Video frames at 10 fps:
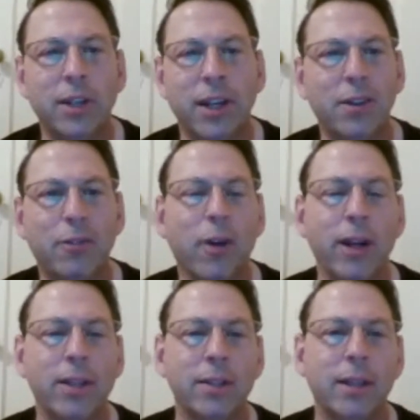The
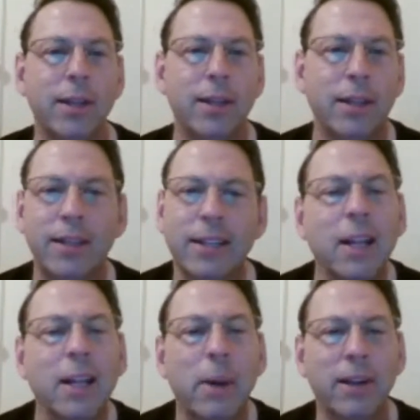Taliban are not your friends.